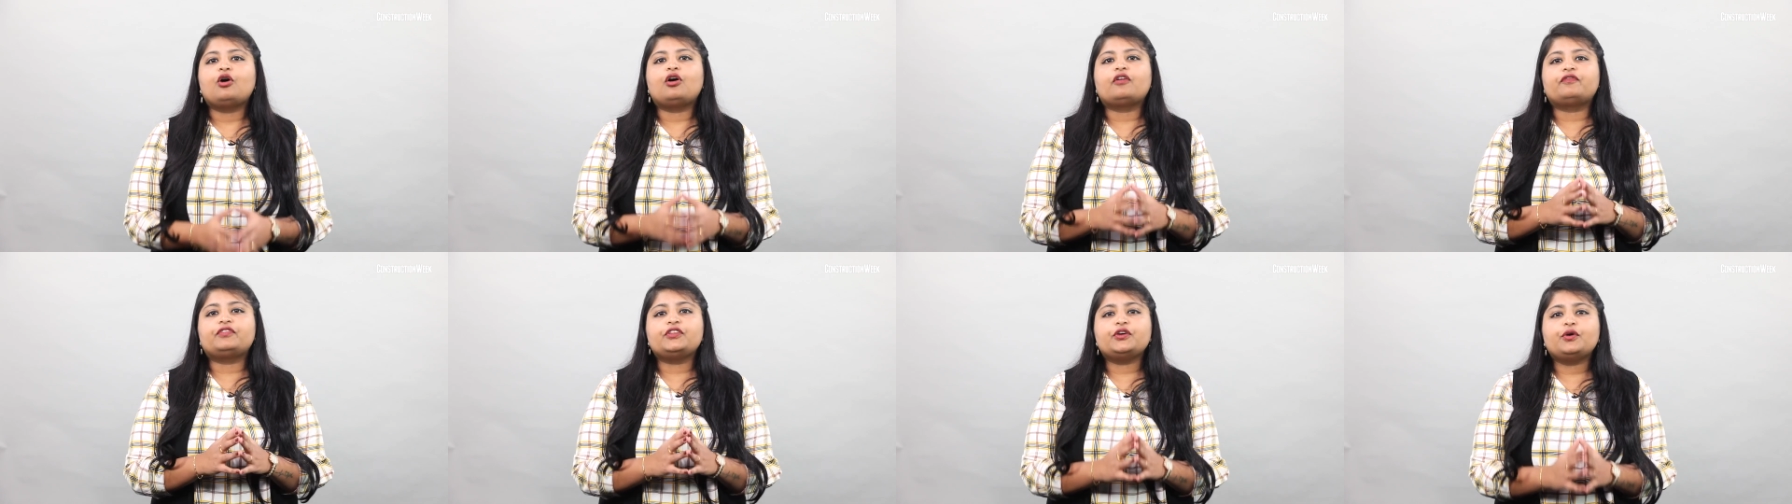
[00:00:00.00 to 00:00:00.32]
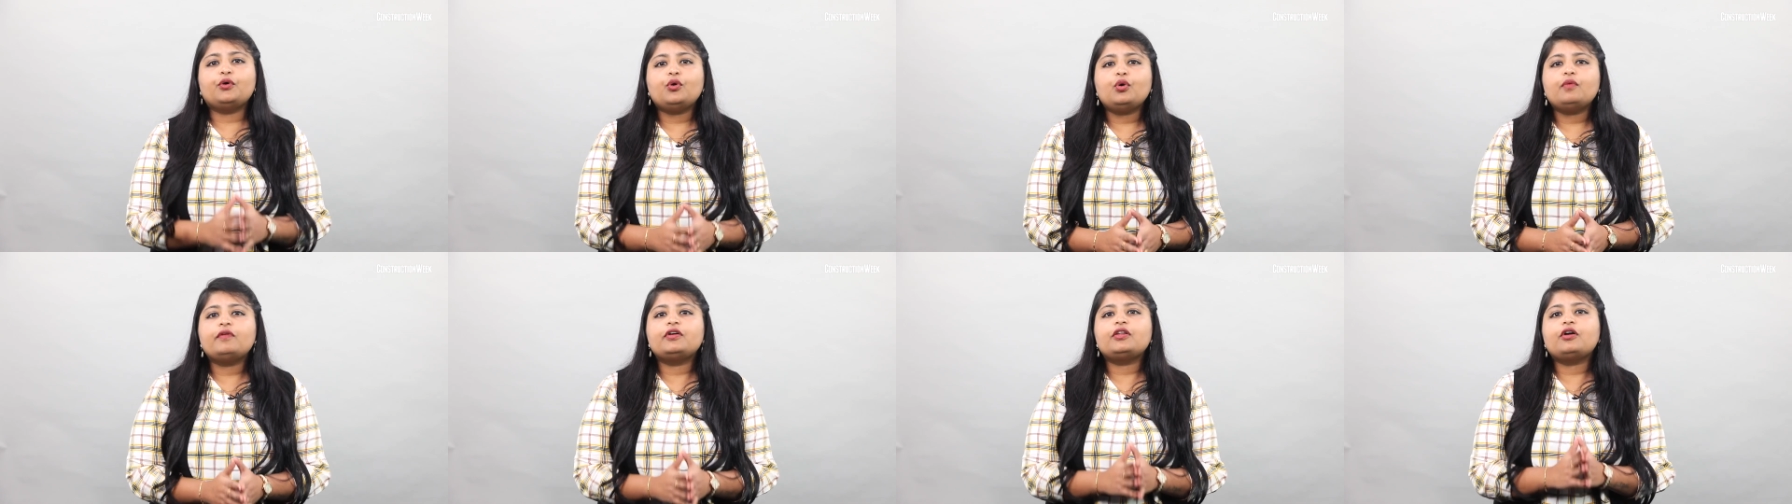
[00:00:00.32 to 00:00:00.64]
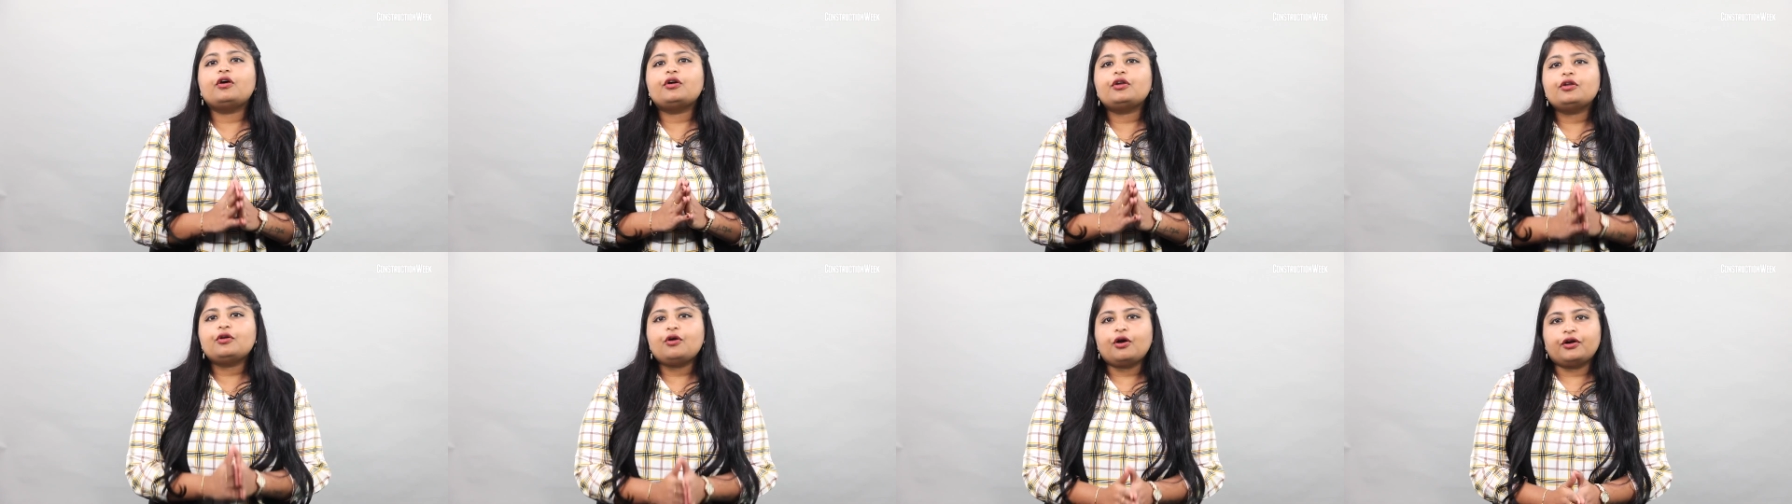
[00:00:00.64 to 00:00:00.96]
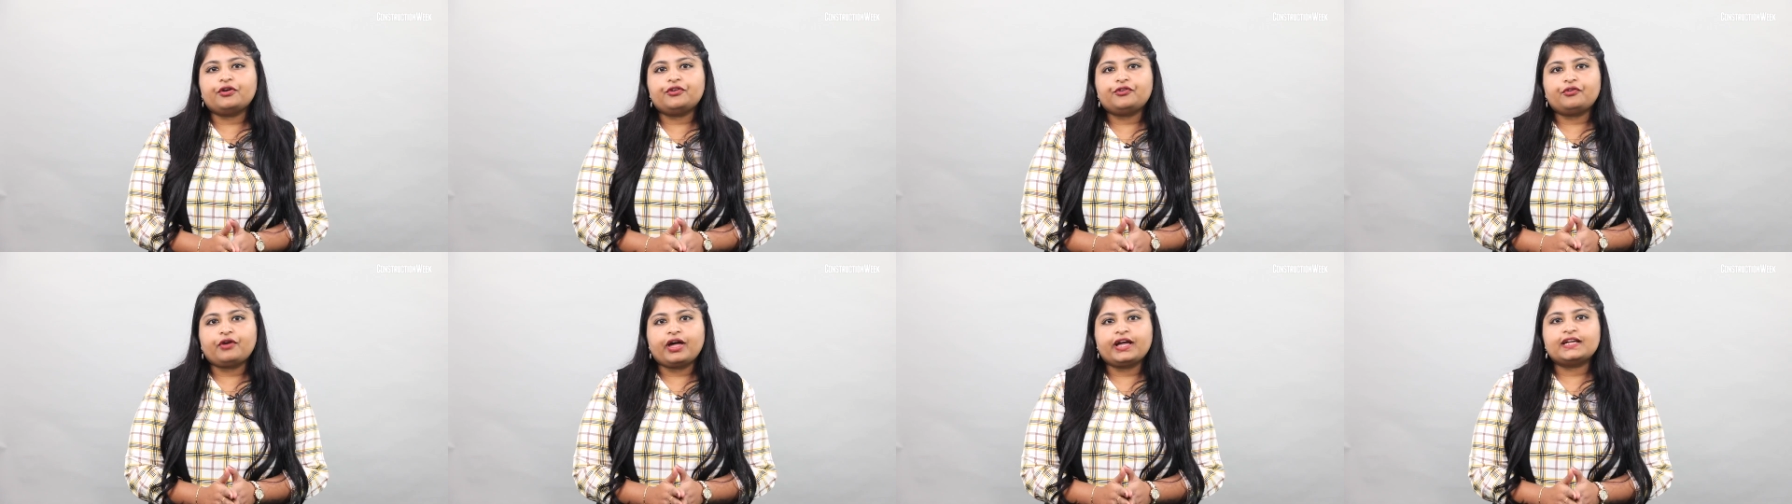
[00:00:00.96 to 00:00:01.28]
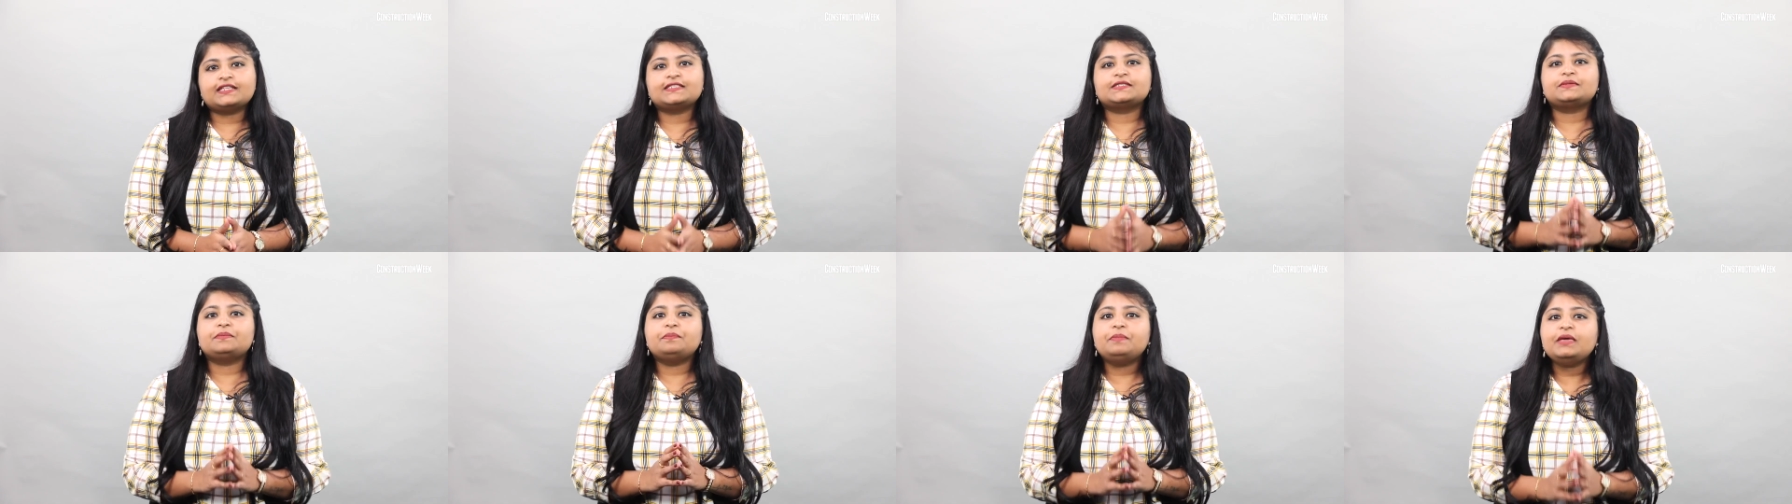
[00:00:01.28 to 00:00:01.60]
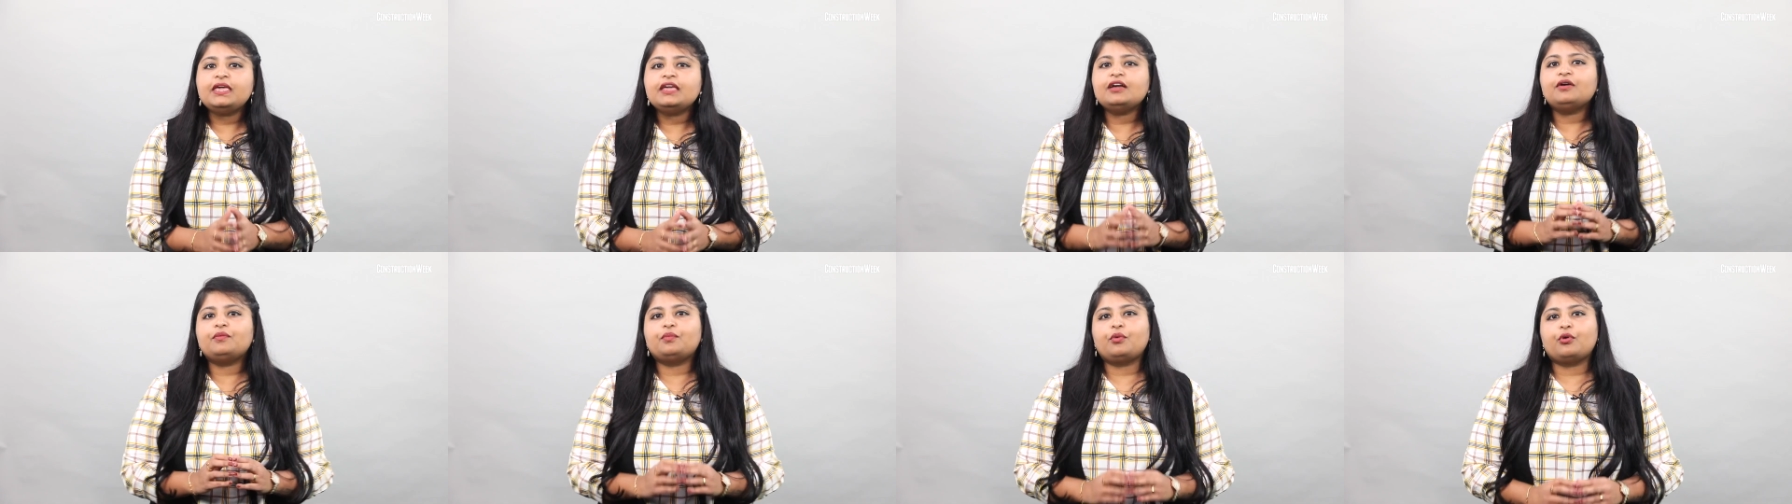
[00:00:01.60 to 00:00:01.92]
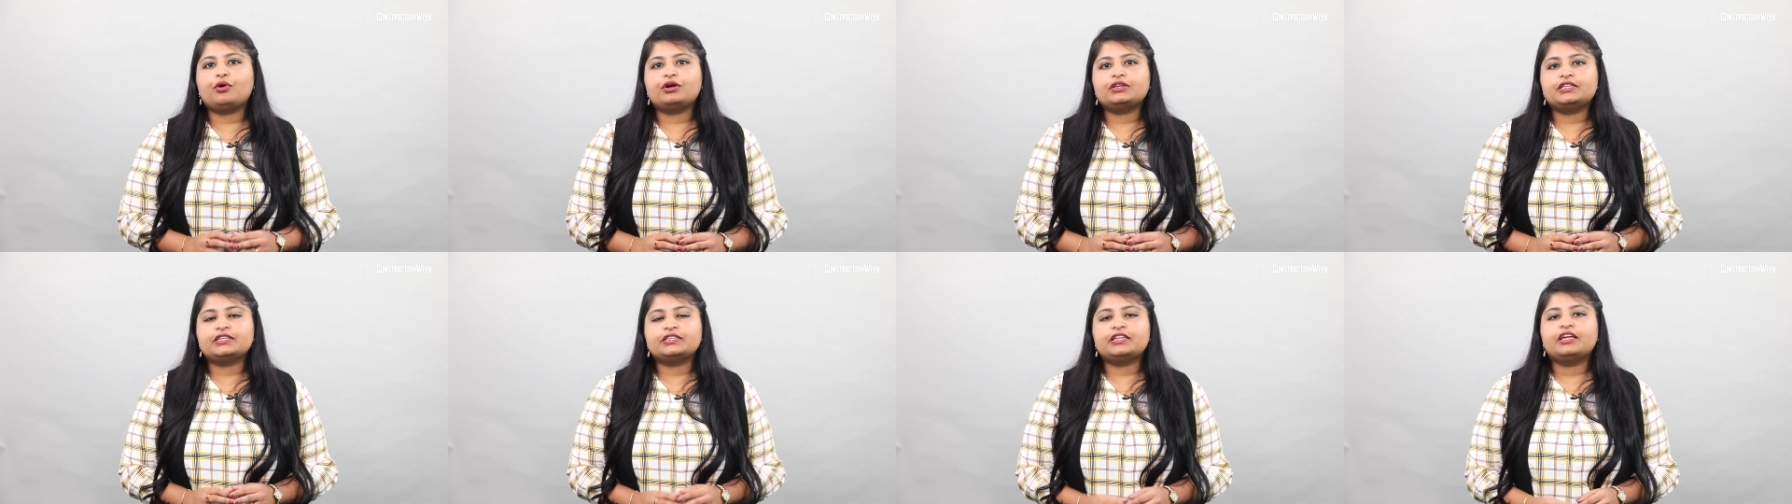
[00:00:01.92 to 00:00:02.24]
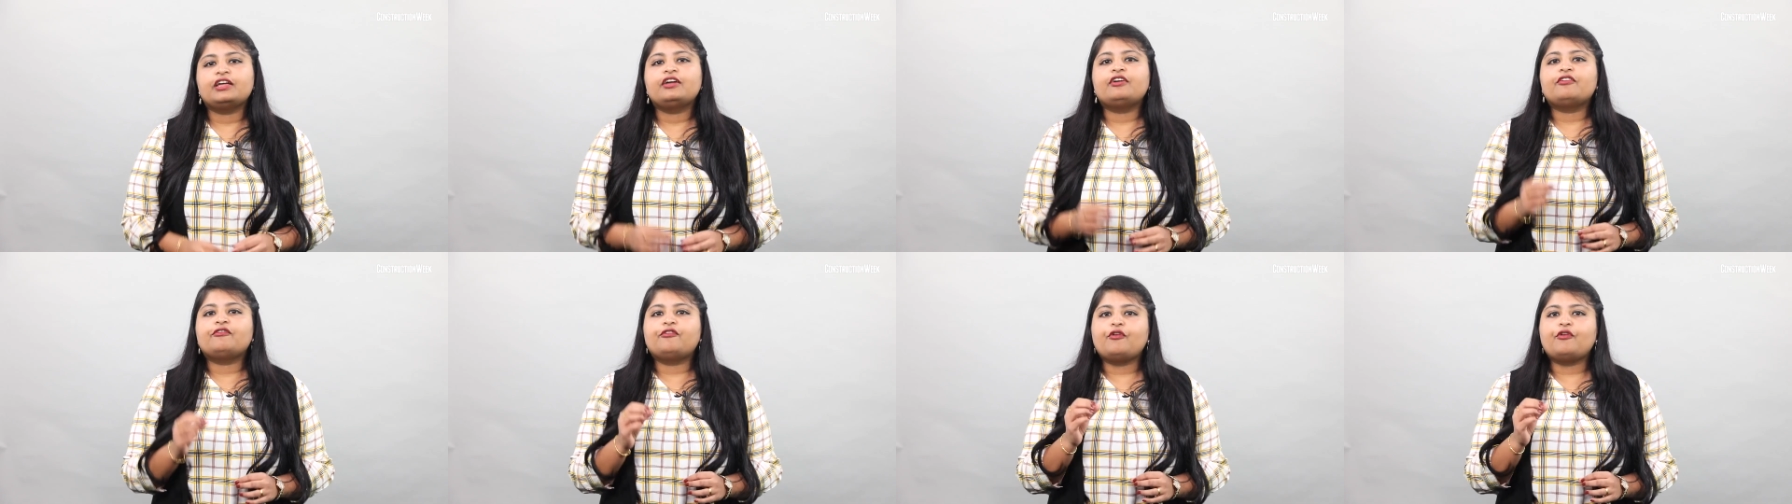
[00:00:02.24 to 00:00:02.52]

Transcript: of the overall contracts being awarded